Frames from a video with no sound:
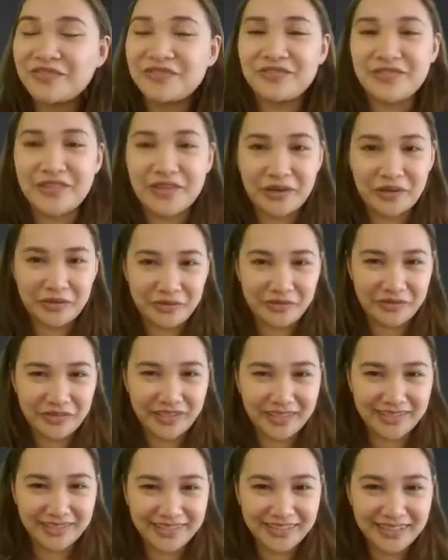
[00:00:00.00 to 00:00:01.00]

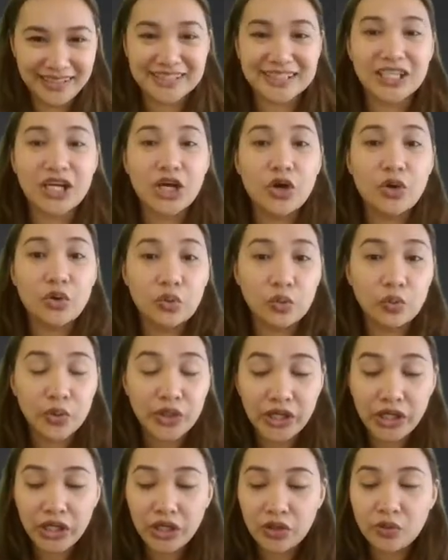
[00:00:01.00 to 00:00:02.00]
Very good
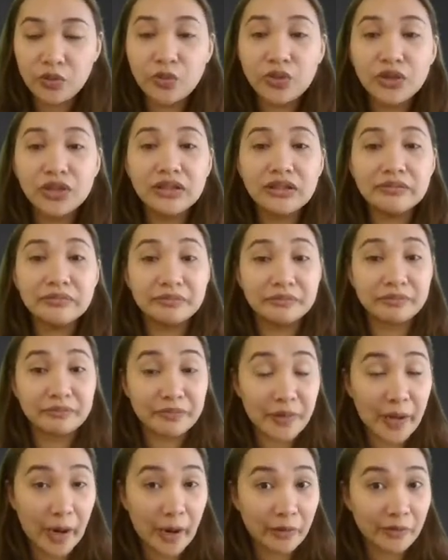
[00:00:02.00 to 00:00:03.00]
we will
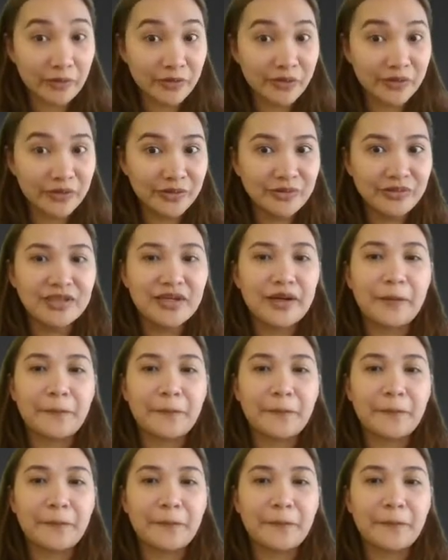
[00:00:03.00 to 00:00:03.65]
borrow